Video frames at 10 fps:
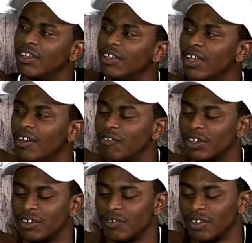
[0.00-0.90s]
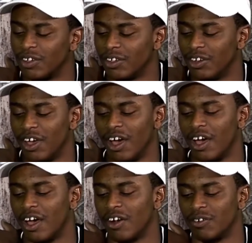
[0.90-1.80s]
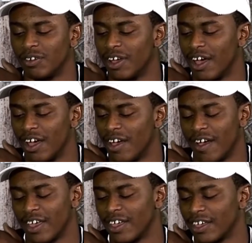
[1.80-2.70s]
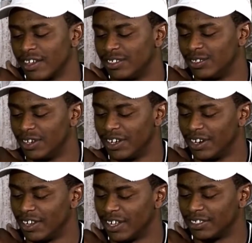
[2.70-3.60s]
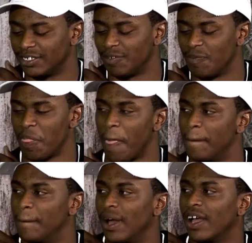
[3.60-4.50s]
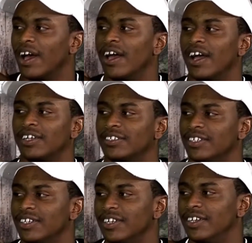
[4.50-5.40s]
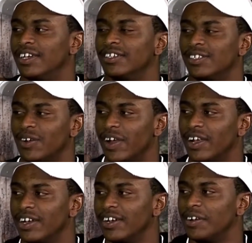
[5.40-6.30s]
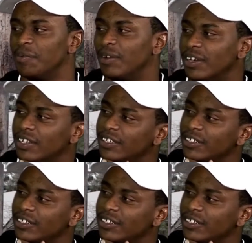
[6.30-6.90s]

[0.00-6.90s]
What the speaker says: Yeah, Victorville. Nah, I can't get you none. That's my guy, actually. He does it right here. But